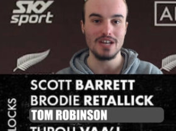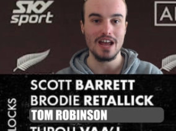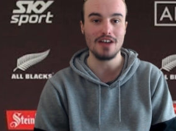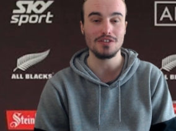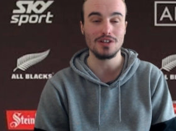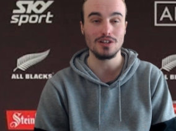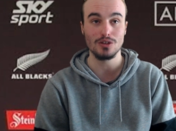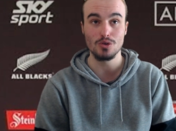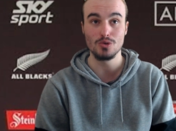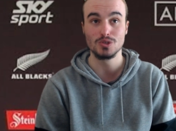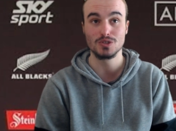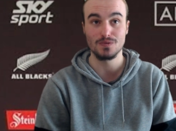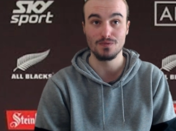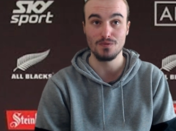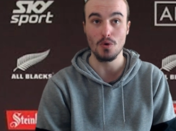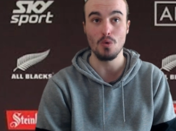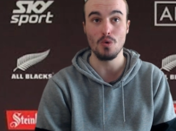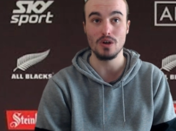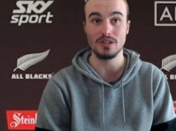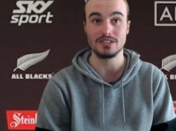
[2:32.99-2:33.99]
Now the loose
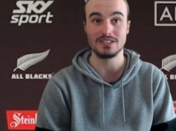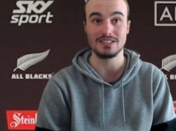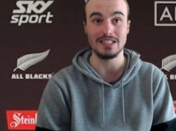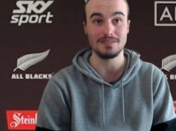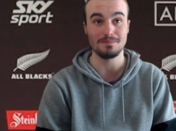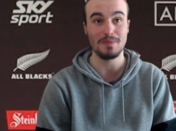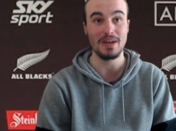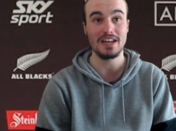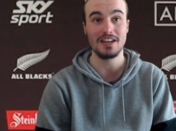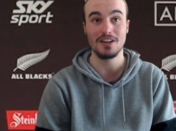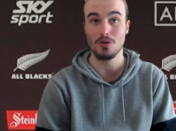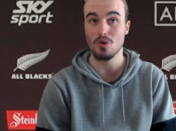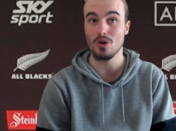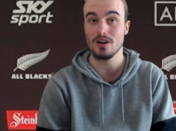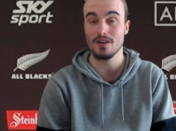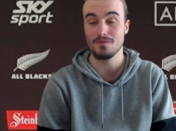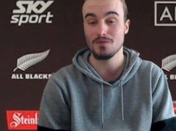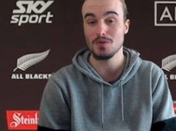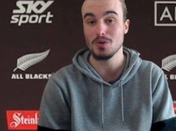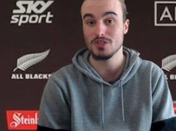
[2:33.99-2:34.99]
forwards, there's been
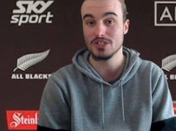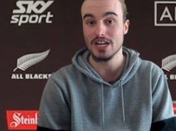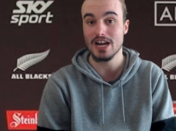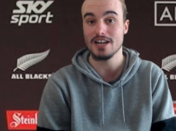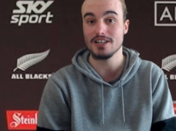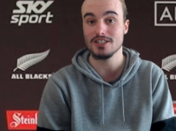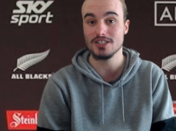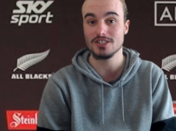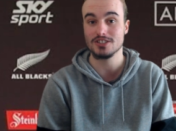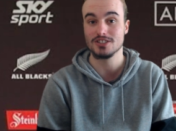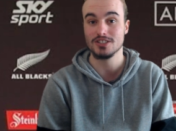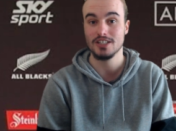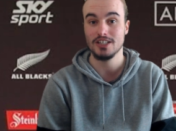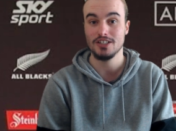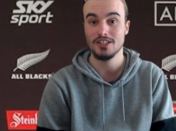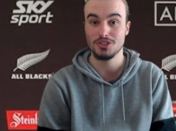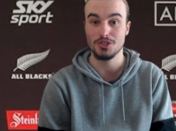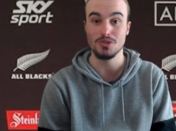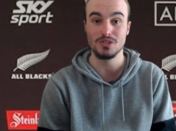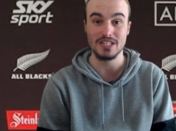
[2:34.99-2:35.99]
quite a few changes
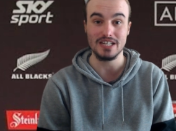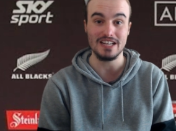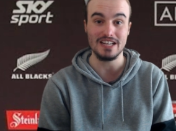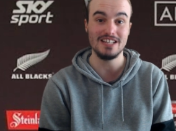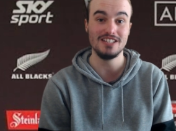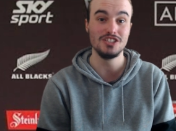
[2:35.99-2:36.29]
due to